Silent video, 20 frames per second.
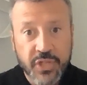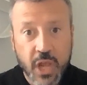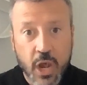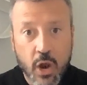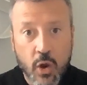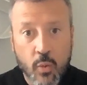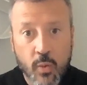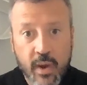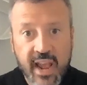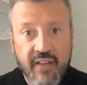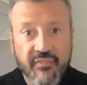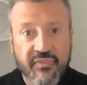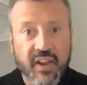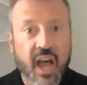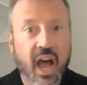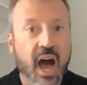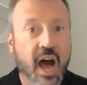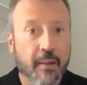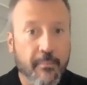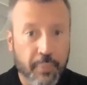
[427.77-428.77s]
though, we have
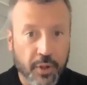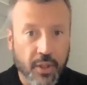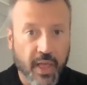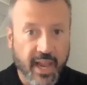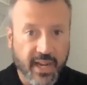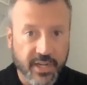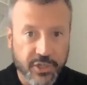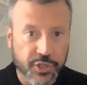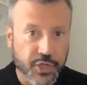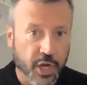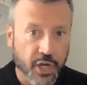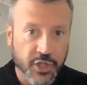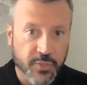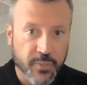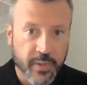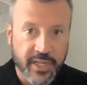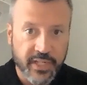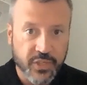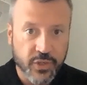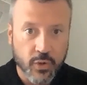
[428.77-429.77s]
complex
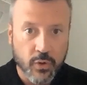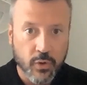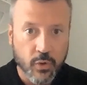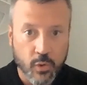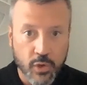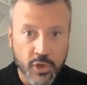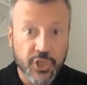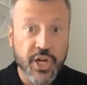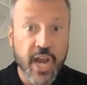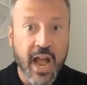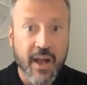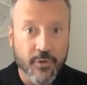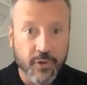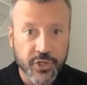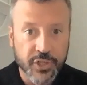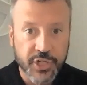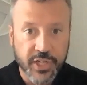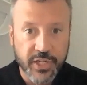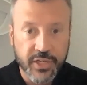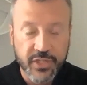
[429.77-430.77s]
judgments or
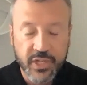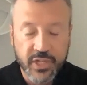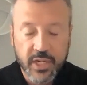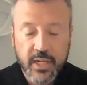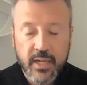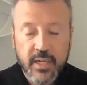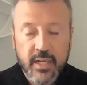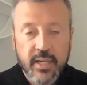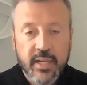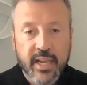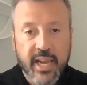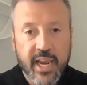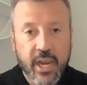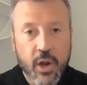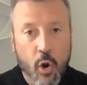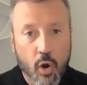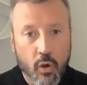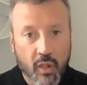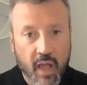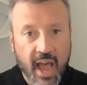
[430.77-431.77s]
challenges in
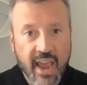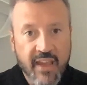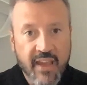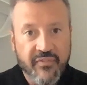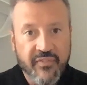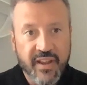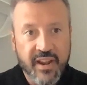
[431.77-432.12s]
our life.